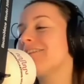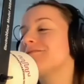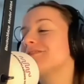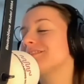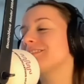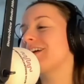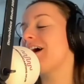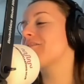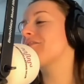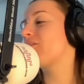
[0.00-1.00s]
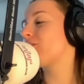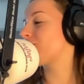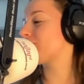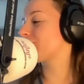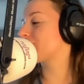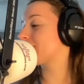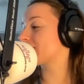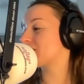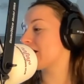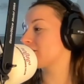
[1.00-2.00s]
would go for the
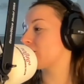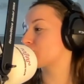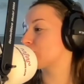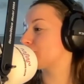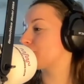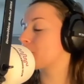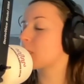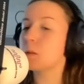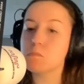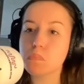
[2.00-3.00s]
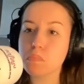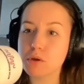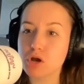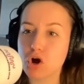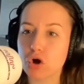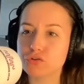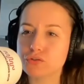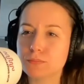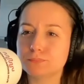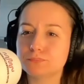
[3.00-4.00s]
vegetarian option
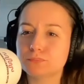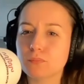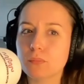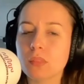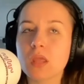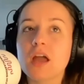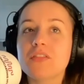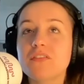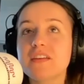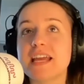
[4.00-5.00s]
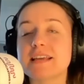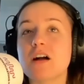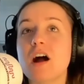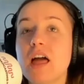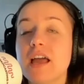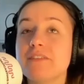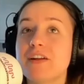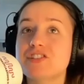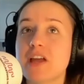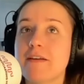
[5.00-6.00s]
because the thing is, I eating
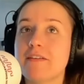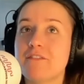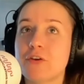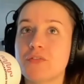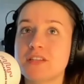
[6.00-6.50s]
vegetarian food.